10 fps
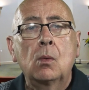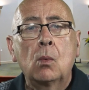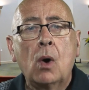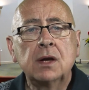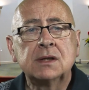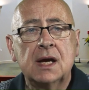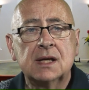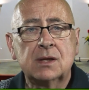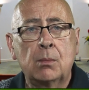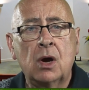One day,
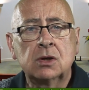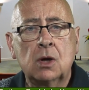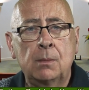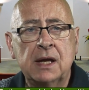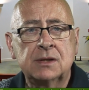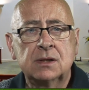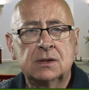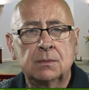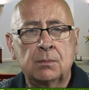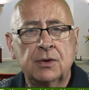someone commented
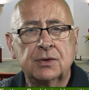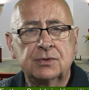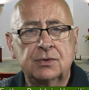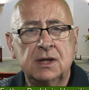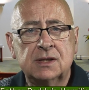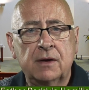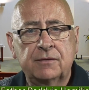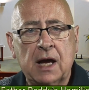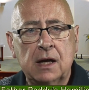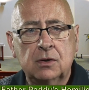to Mother Teresa of
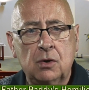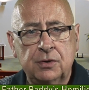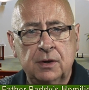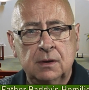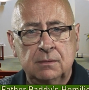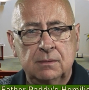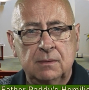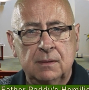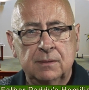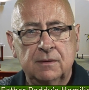Calcutta
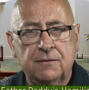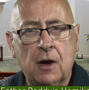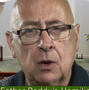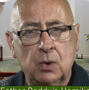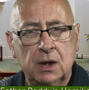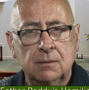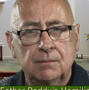the following: